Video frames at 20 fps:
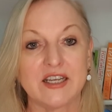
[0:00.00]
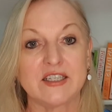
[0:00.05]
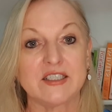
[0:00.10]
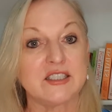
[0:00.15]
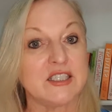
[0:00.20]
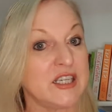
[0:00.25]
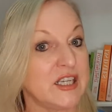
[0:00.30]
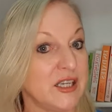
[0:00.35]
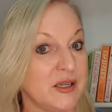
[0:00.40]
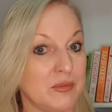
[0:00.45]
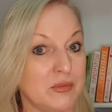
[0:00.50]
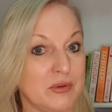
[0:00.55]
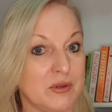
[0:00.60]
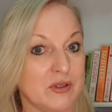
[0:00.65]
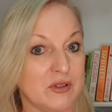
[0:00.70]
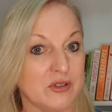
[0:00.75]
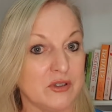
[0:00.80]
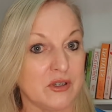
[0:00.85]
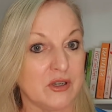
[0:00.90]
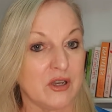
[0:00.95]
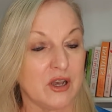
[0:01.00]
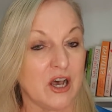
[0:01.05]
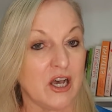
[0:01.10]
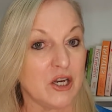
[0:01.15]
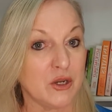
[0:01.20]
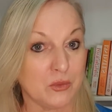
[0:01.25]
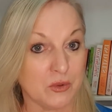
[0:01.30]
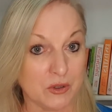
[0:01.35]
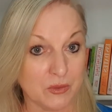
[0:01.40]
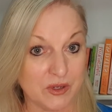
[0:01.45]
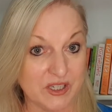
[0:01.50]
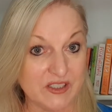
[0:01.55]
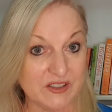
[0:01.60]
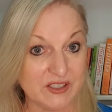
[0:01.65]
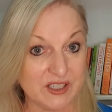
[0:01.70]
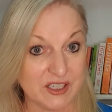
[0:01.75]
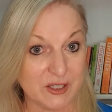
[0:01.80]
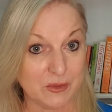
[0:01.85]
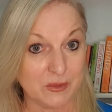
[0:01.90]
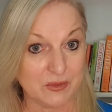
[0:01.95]
Deb, I don't want to waste
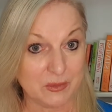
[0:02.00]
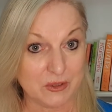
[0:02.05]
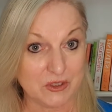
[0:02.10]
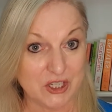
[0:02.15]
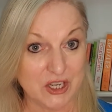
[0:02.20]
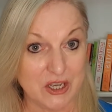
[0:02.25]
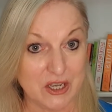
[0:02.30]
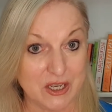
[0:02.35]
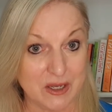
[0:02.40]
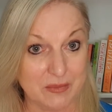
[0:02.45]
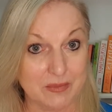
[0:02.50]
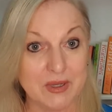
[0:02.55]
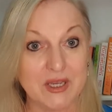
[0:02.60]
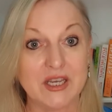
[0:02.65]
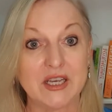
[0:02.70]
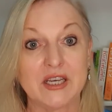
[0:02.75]
any more time.